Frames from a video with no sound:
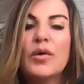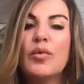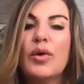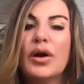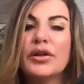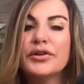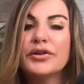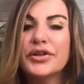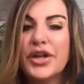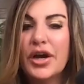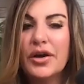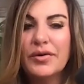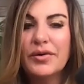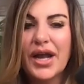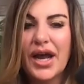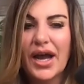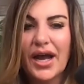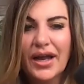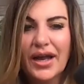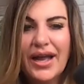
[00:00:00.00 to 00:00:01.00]
Well,
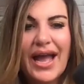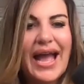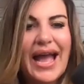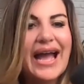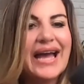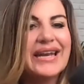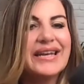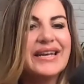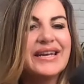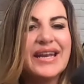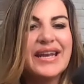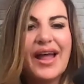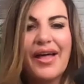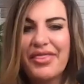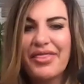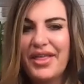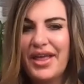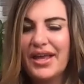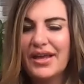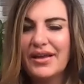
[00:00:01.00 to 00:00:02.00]
Nona had
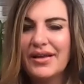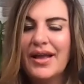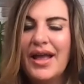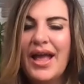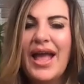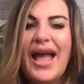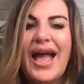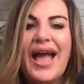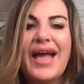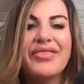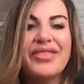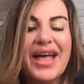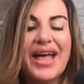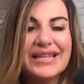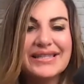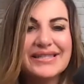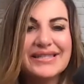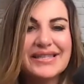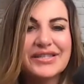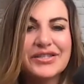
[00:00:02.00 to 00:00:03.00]
nothing, and
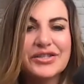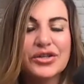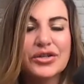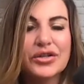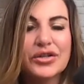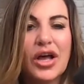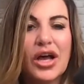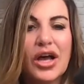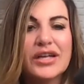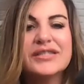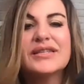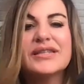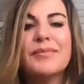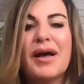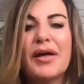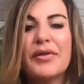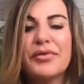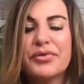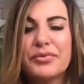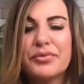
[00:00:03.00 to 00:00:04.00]
that sister lost
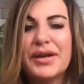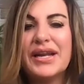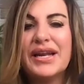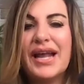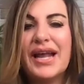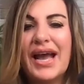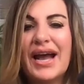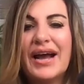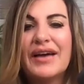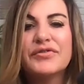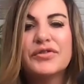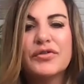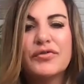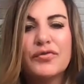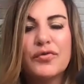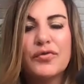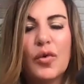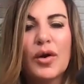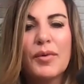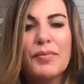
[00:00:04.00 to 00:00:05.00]
about three and a half to
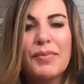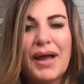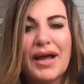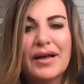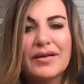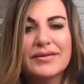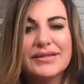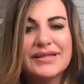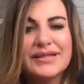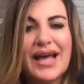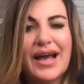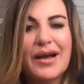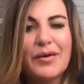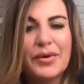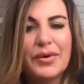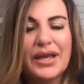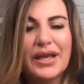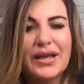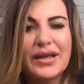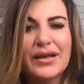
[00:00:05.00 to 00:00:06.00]
four pounds that
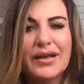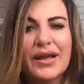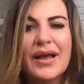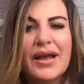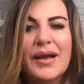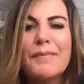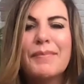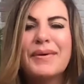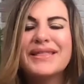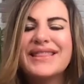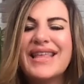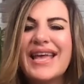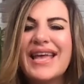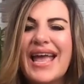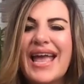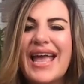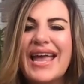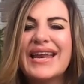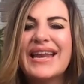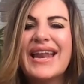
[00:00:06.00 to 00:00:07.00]
week, but
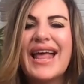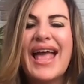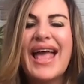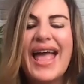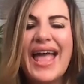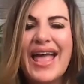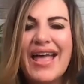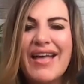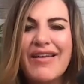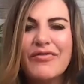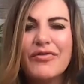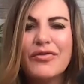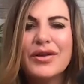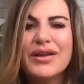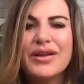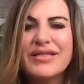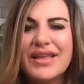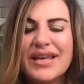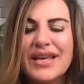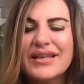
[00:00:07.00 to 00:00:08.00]
they ate
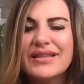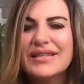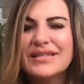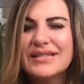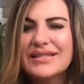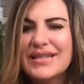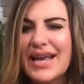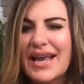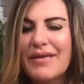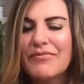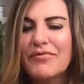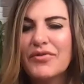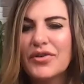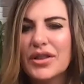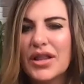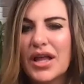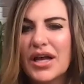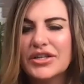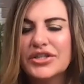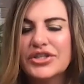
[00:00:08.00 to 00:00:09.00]
everything the same for
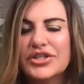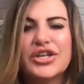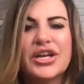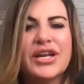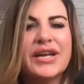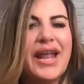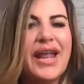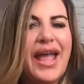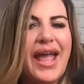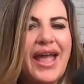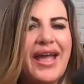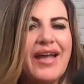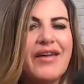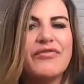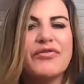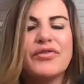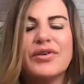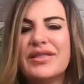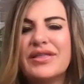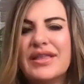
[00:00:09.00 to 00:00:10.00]
lunch and
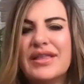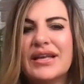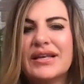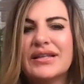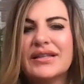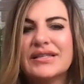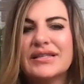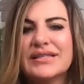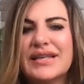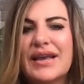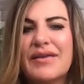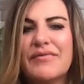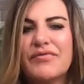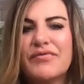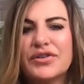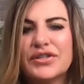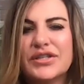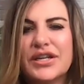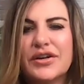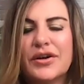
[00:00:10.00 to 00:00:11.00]
everything the same
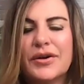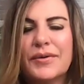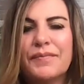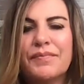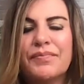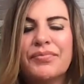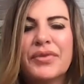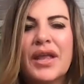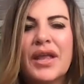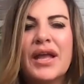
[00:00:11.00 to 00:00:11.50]
for dinner.